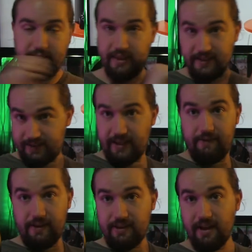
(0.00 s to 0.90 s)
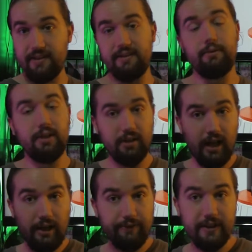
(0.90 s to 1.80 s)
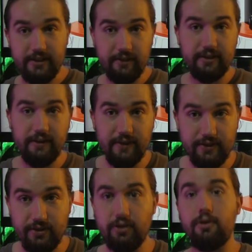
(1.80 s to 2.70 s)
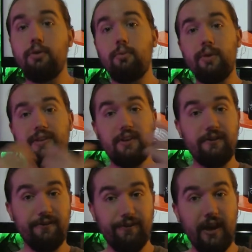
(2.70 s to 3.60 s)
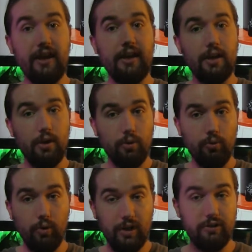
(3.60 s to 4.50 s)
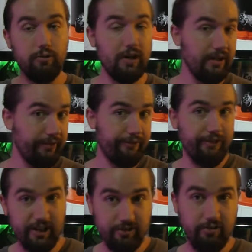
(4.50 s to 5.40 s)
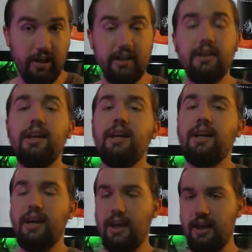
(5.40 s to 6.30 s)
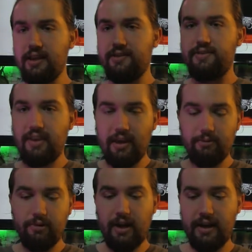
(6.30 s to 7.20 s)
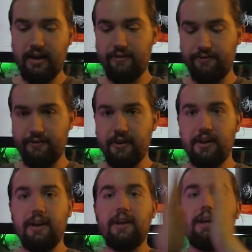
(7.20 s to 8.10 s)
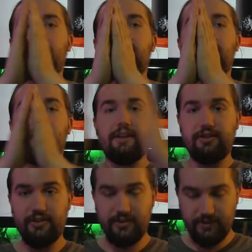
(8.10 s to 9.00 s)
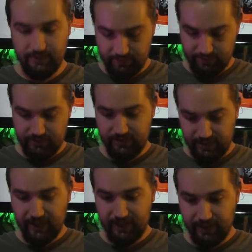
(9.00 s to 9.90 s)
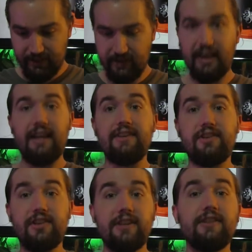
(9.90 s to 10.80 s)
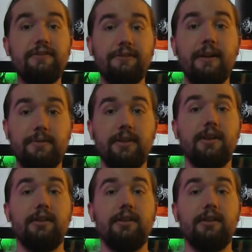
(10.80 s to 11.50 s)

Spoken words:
this TV does, and what a lot of these other TVs do with the fake 120 refresh rate, is they will have a second that has 60 frames in